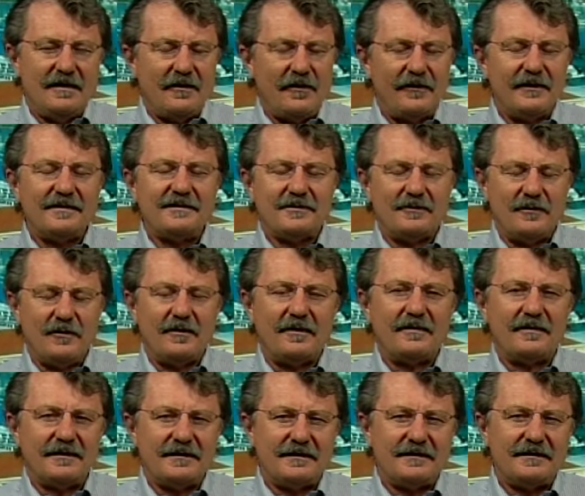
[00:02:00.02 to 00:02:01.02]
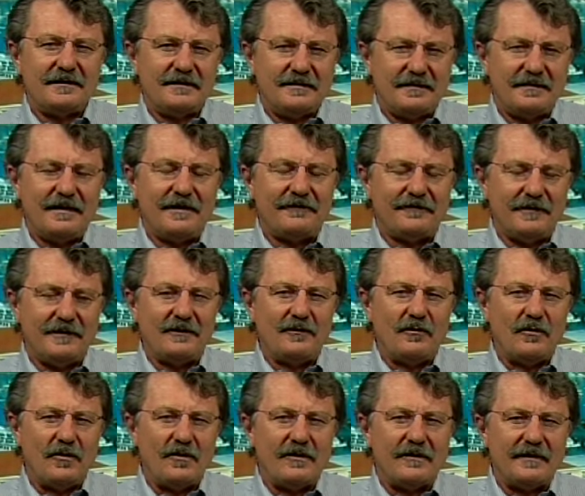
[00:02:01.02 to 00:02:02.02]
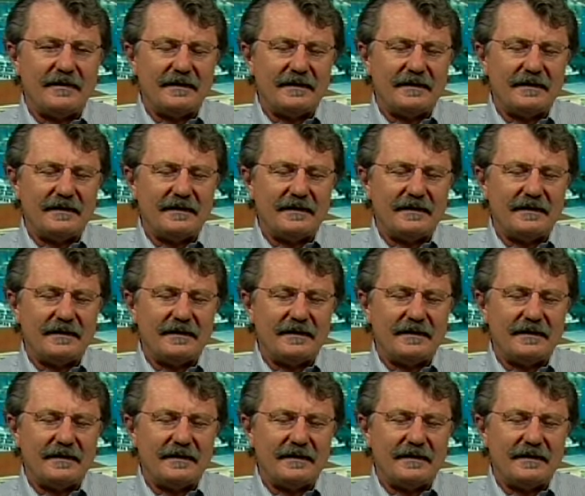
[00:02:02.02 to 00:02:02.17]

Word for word: Oh, it's a war. It's it's definitely a war.